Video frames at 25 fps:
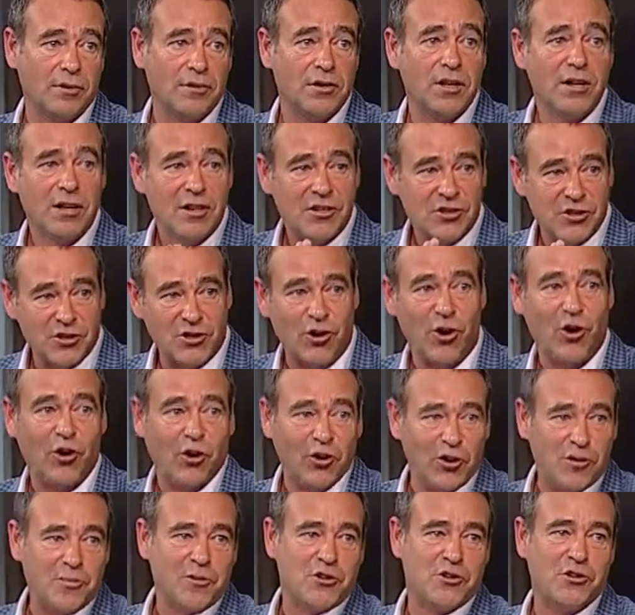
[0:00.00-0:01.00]
and she's gone
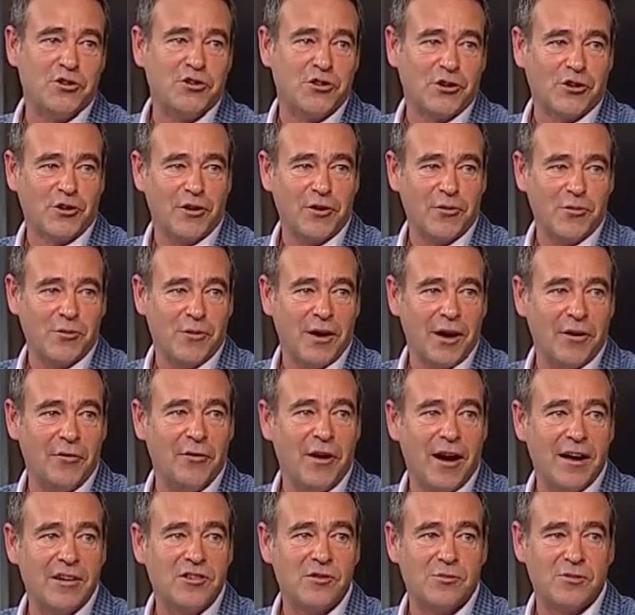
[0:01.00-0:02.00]
on to produce a Group 1
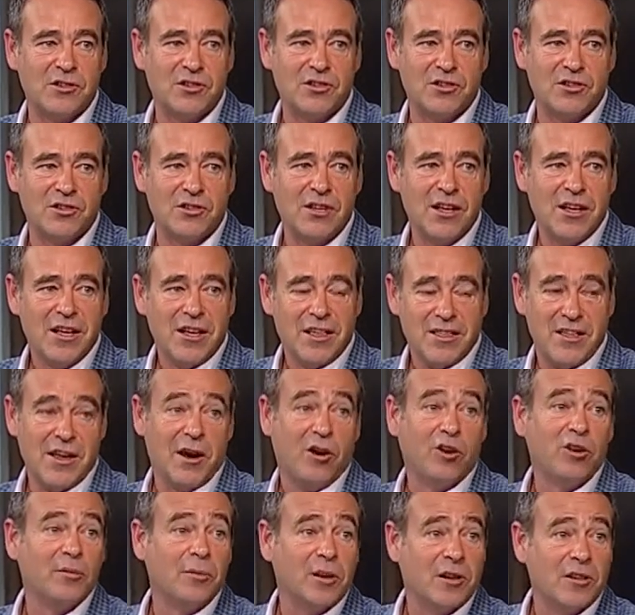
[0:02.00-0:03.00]
race, which is the
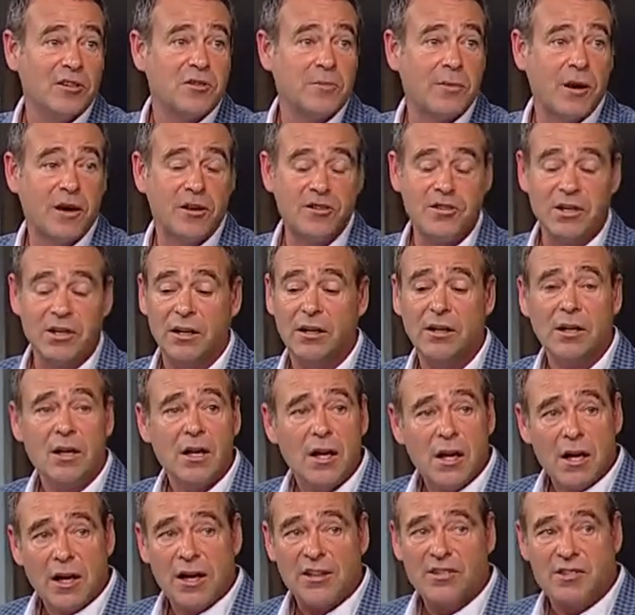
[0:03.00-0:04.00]
ultimate, I suppose. And
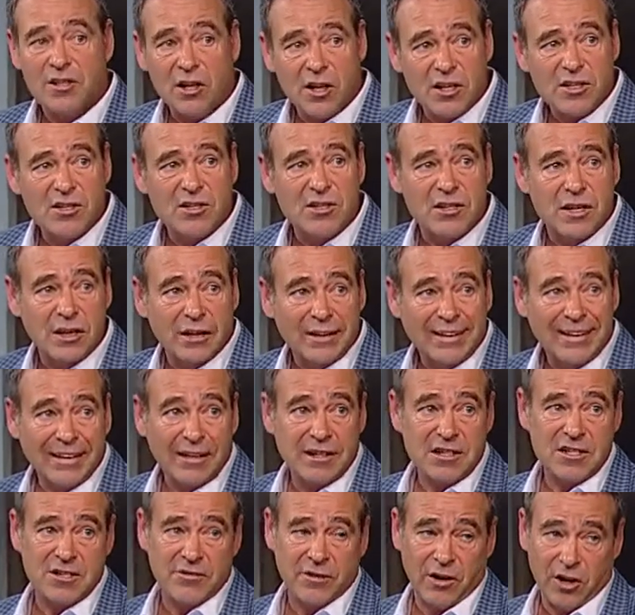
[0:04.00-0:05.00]
it's nice to sell
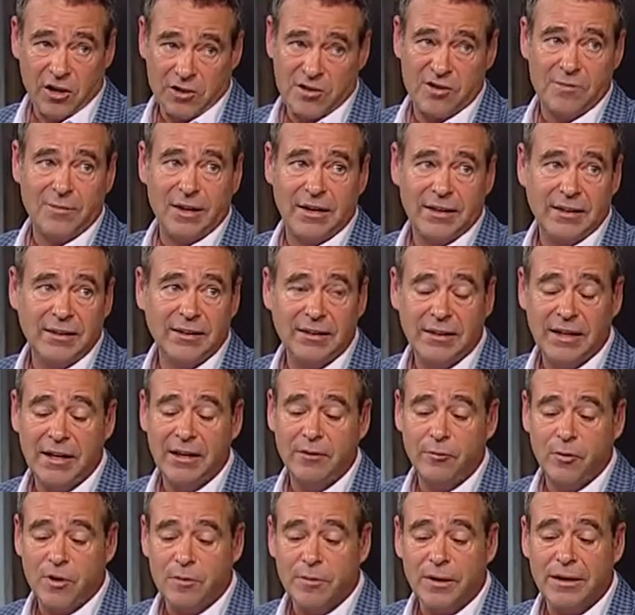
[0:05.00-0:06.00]
yearlings for lots of money,
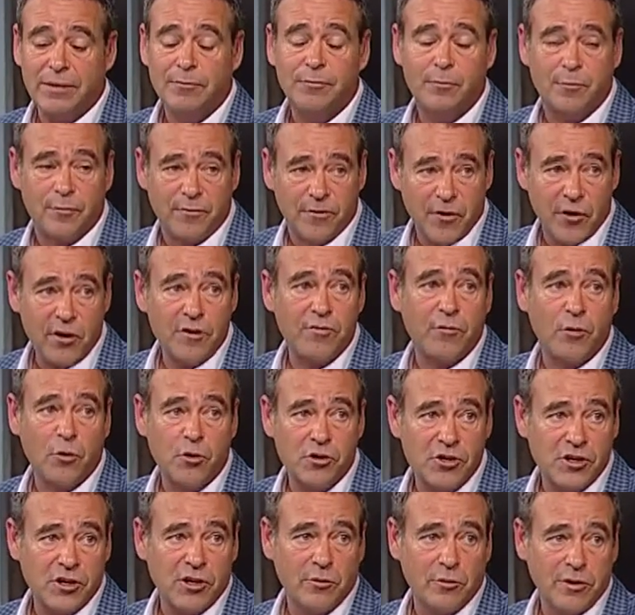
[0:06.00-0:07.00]
and we've been very
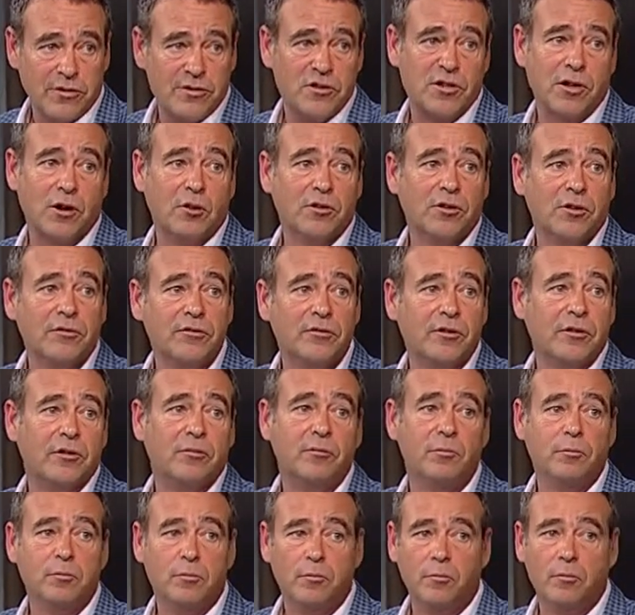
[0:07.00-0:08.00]
fortunate we've sold them for
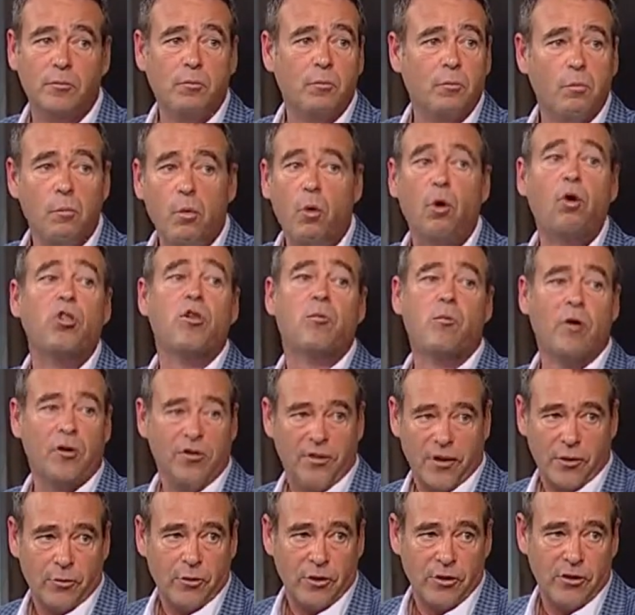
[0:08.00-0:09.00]
more than what
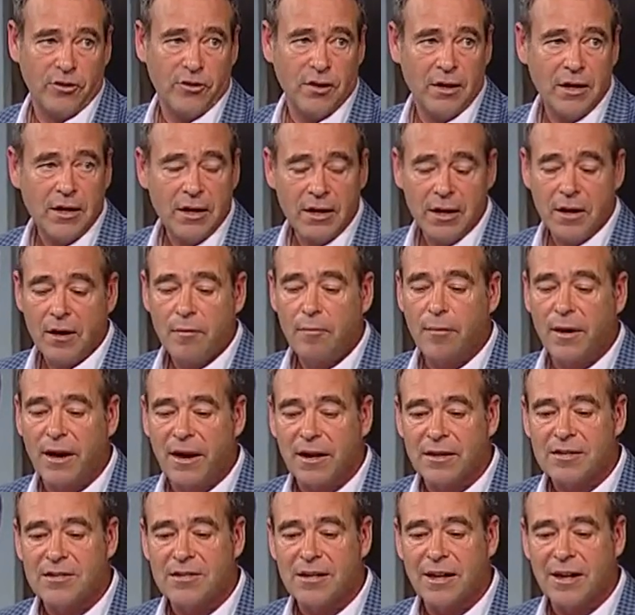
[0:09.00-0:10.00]
they're worth.
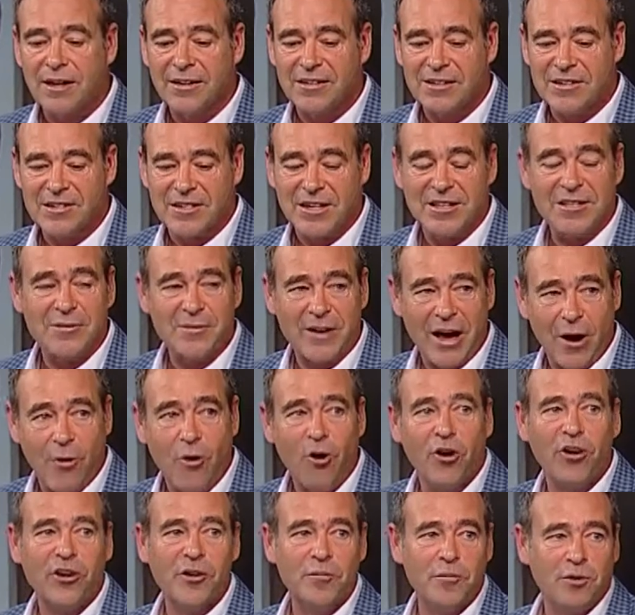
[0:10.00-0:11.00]
But to see them go
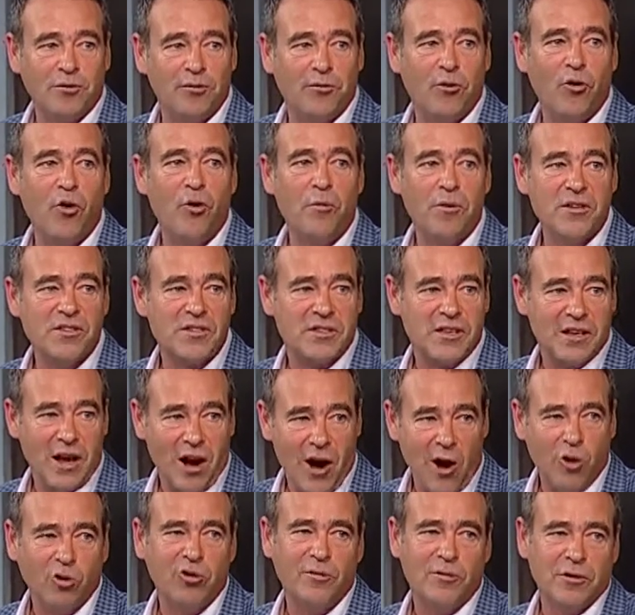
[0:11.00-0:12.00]
on and perform is the
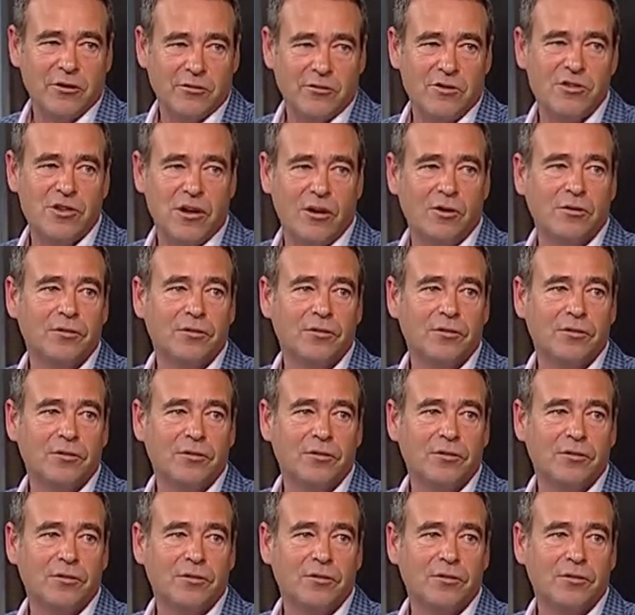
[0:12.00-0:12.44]
ultimate result.